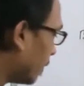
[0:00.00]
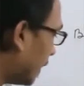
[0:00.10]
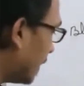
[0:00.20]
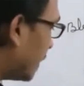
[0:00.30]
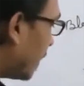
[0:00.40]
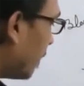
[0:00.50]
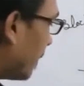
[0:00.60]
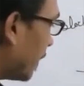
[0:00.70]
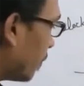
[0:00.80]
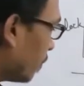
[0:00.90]
inside
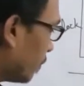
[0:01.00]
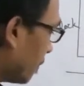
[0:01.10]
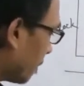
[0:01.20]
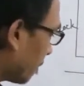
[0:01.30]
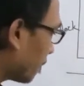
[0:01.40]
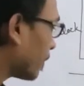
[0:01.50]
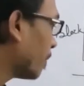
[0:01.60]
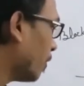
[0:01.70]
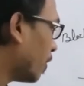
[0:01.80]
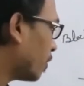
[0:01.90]
B2
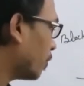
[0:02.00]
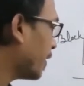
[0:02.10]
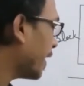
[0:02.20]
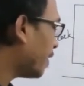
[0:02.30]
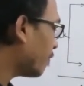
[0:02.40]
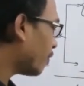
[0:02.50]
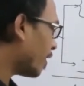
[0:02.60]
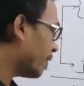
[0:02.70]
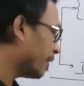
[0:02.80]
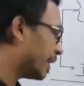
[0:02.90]
block we have
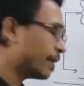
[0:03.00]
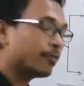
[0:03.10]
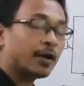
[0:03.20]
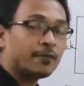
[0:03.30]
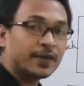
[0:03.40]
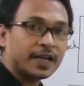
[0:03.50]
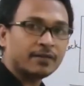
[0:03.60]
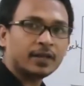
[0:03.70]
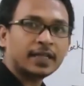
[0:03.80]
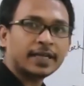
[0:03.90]
one
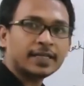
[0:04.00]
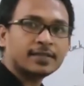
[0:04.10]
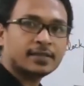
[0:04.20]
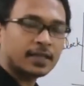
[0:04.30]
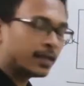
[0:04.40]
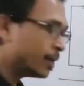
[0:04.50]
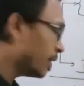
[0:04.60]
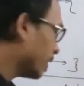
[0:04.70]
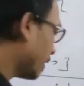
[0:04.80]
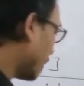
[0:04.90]
variable, that is z.
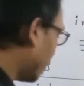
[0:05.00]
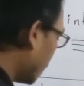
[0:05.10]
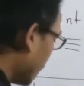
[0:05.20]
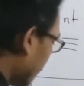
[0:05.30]
Now